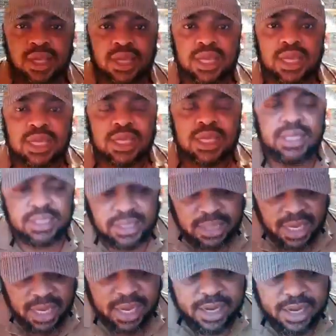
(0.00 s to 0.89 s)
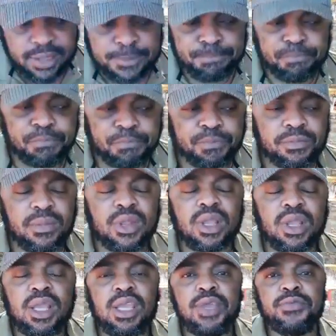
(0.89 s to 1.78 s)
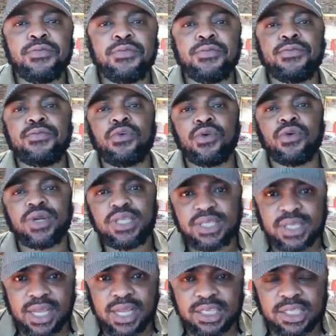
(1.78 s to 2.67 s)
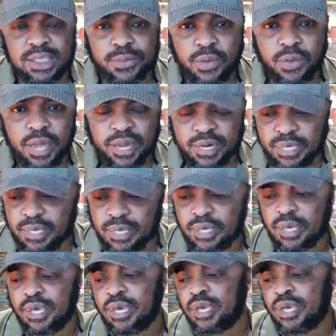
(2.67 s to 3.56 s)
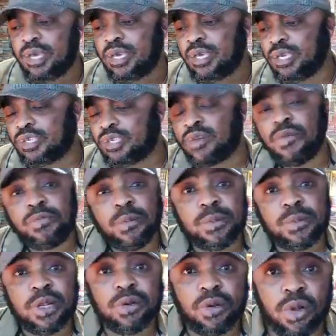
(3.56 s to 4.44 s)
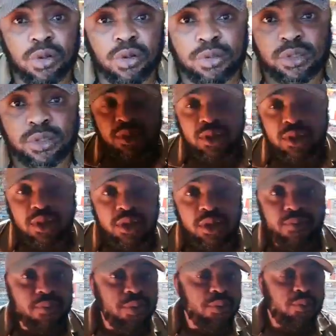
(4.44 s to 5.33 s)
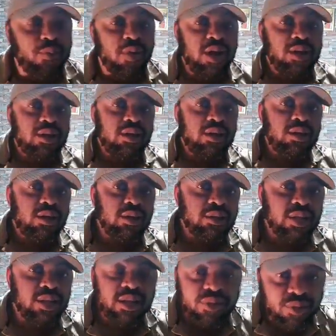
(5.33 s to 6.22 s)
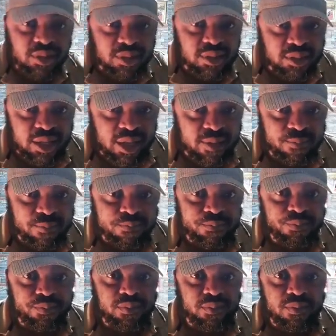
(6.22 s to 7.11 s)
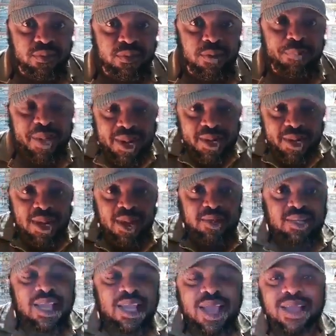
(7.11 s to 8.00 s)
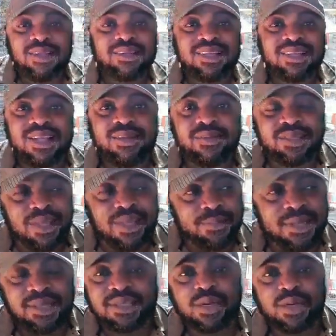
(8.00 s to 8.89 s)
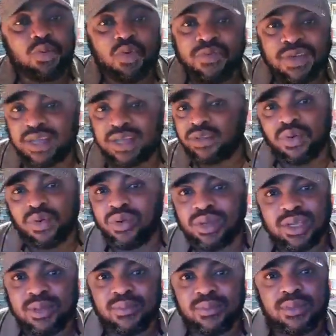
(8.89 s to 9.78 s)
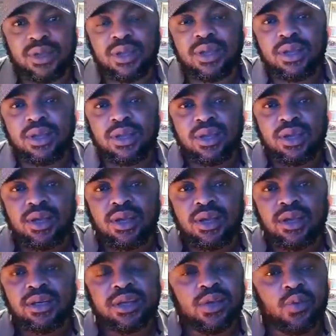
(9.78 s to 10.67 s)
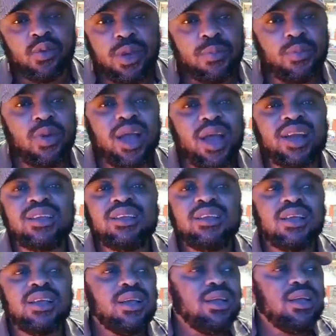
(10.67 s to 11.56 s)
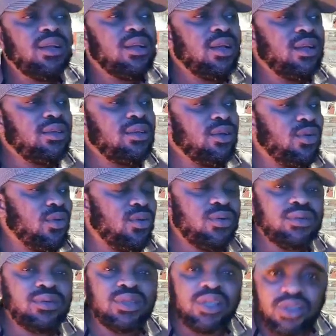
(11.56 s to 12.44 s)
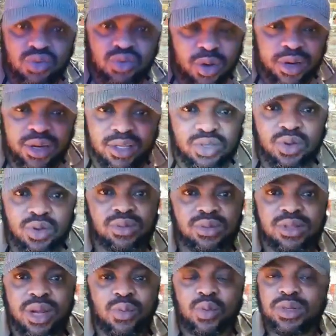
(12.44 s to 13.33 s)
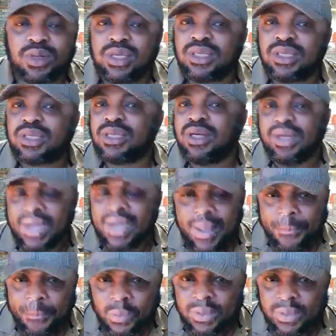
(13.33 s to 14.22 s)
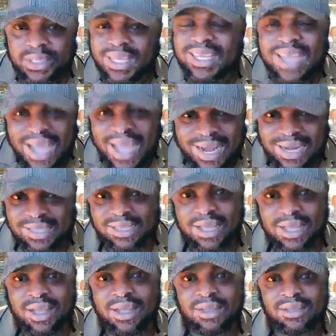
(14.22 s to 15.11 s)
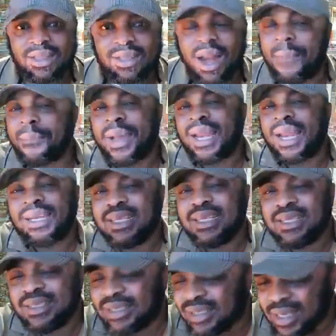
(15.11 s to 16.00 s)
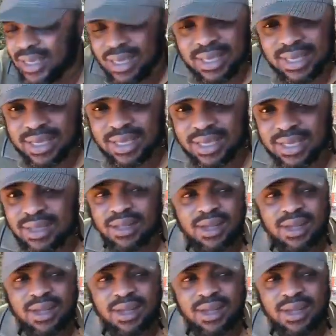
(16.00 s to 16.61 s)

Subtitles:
He said, if, for instance, Buhari is not from the north, if maybe Buhari is a Christian, by now the military will overthrow him. The way Buhari, destroy this country with this nepotic character, tribalism,